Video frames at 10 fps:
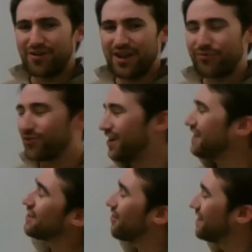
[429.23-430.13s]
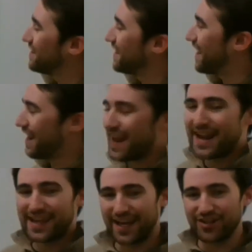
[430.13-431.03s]
if we're not increasing
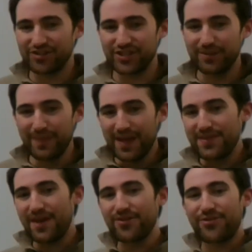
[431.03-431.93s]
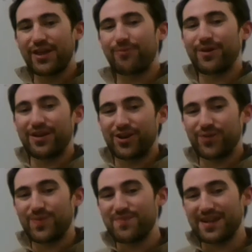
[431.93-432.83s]
kinetic energy, the other thing we could
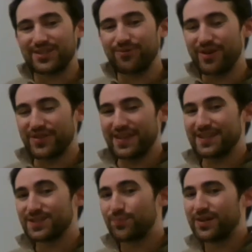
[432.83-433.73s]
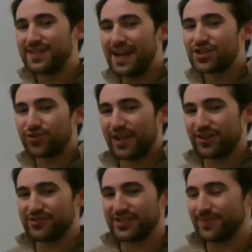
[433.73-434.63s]
be messing with is potential
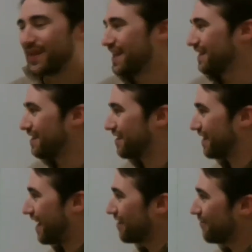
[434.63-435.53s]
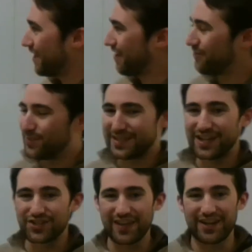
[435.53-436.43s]
energy. Now you can kind of think of
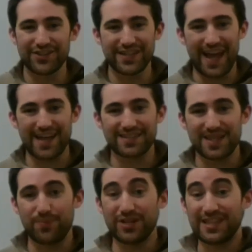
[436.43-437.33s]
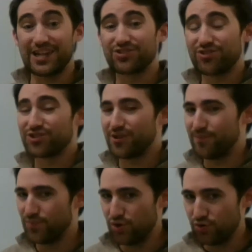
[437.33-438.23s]
potential energy as the potential to
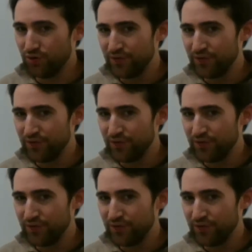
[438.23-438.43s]
move.